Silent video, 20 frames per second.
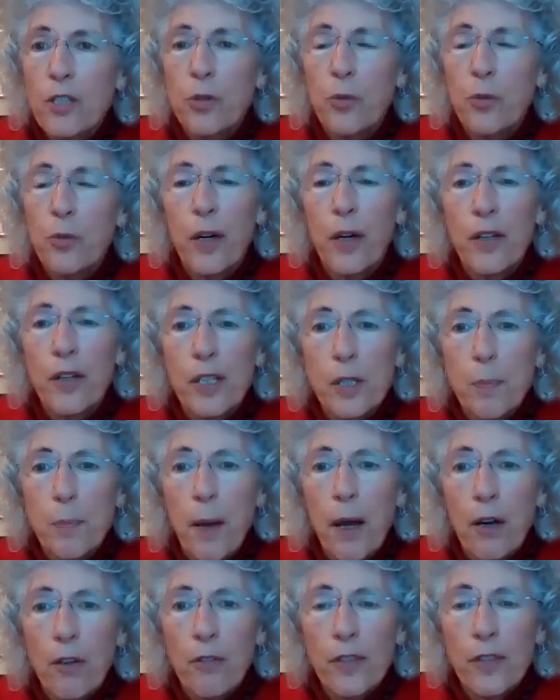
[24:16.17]
to where his
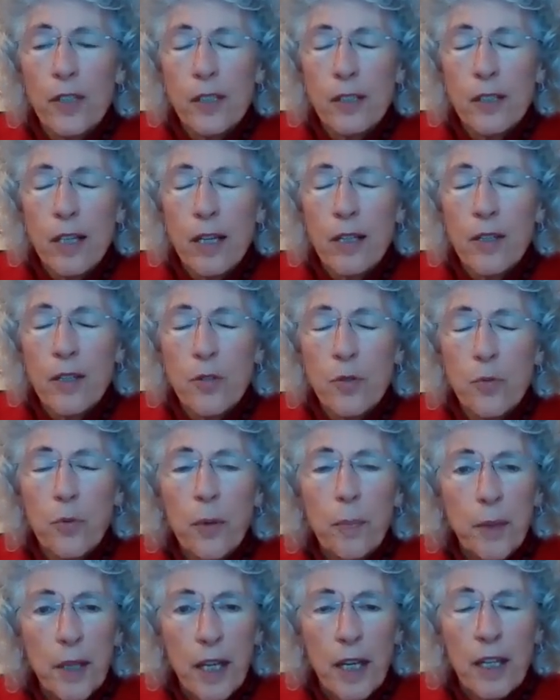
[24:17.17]
pelvis and his
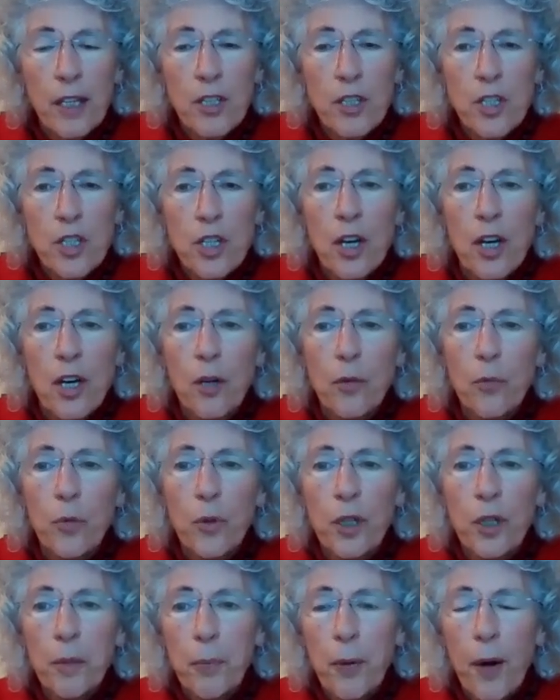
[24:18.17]
rib cage
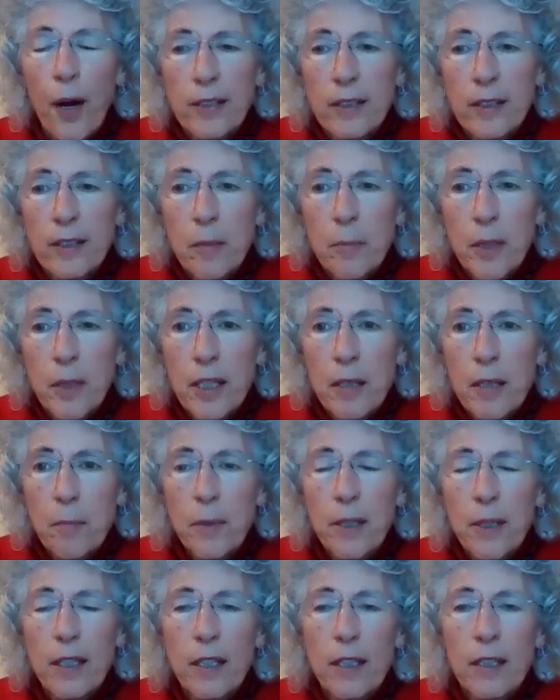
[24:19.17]
were in proximity,
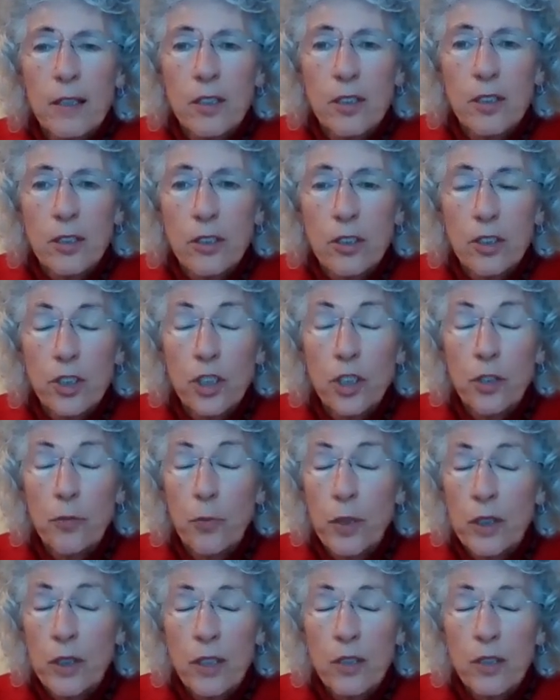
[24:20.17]
because she
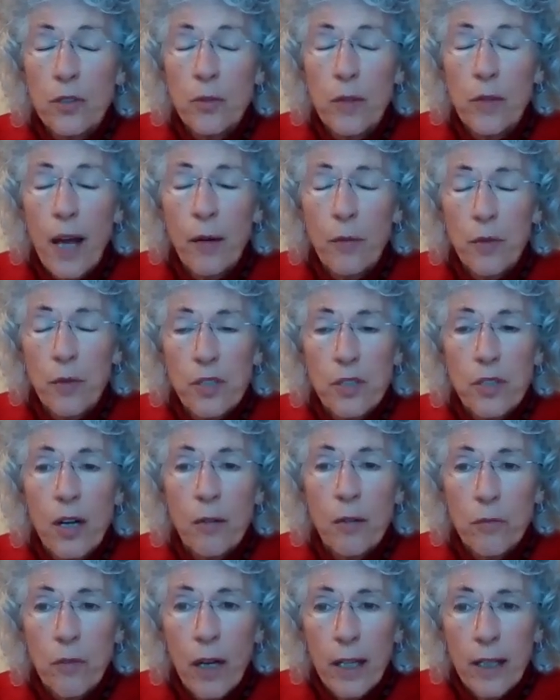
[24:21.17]
really knew that was
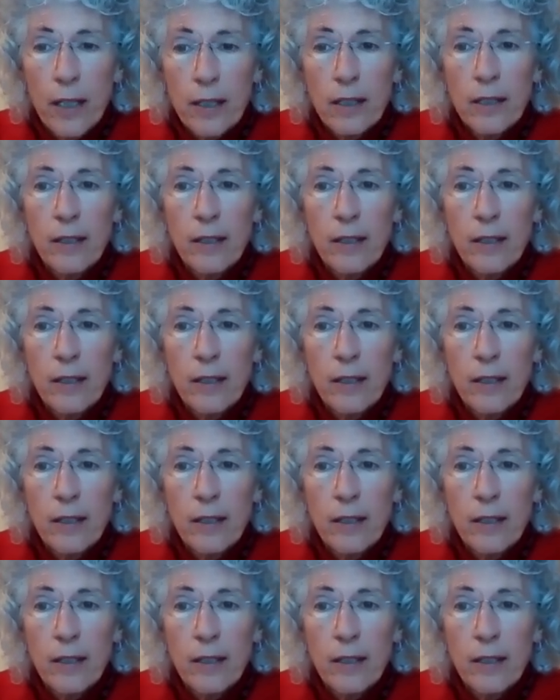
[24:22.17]
not right.